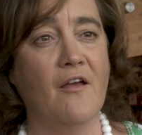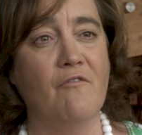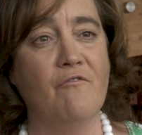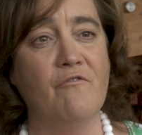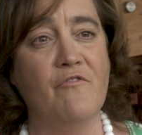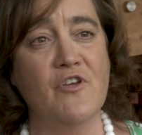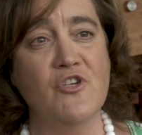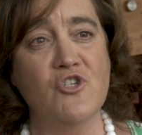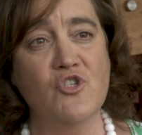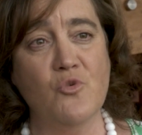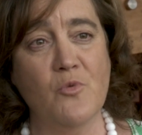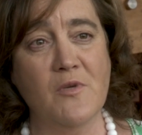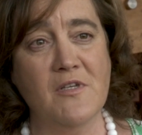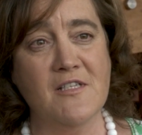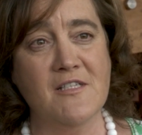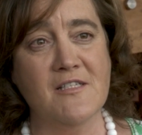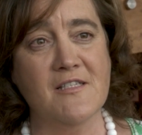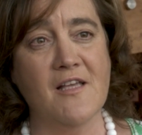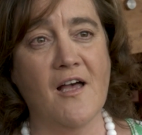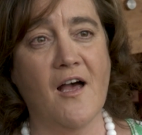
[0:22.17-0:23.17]
visual
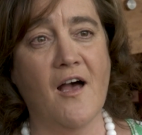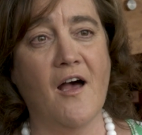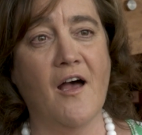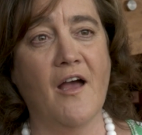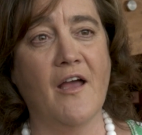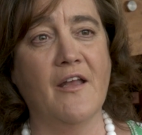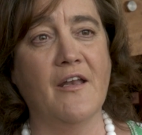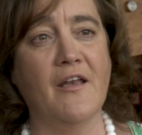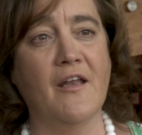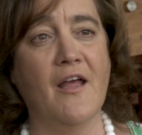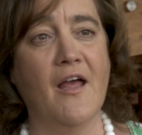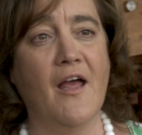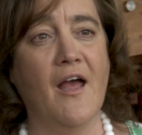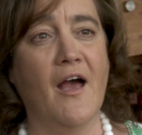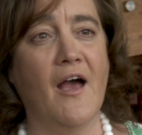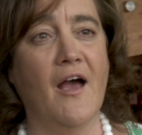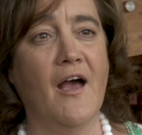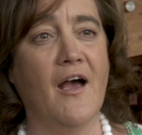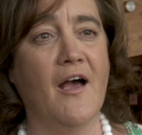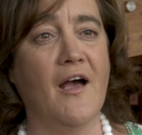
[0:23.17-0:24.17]
design,
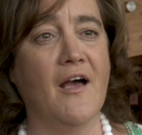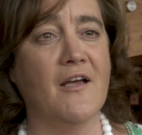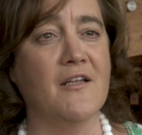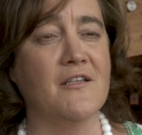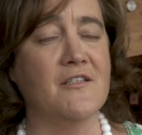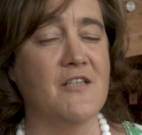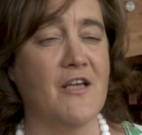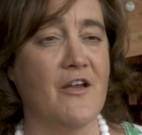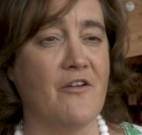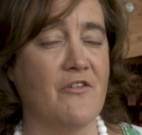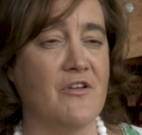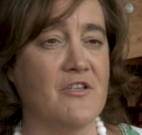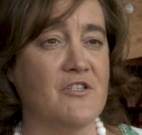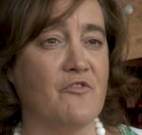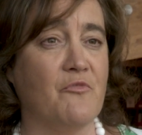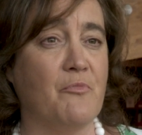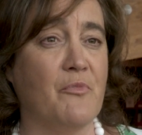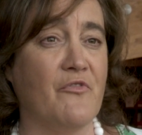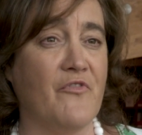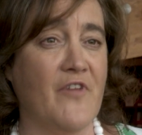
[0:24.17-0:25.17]
and areas
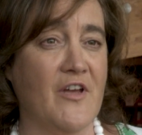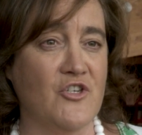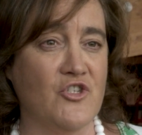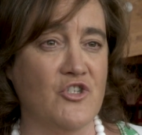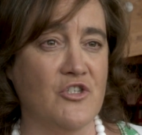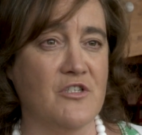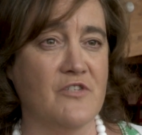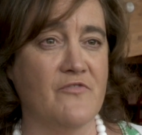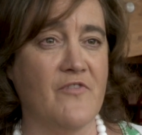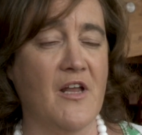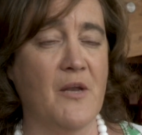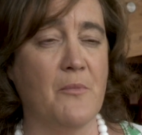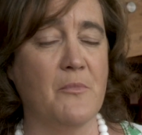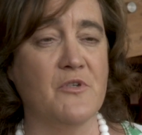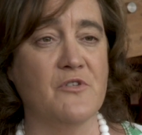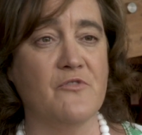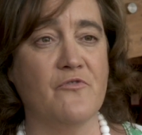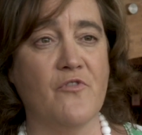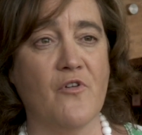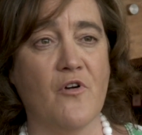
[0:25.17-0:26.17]
of professional
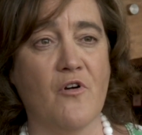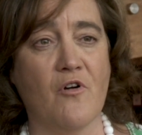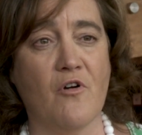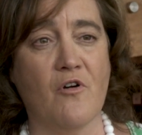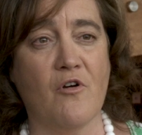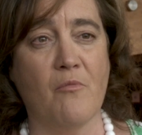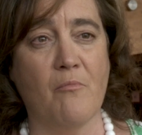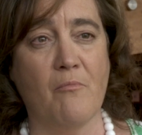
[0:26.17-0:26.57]
development for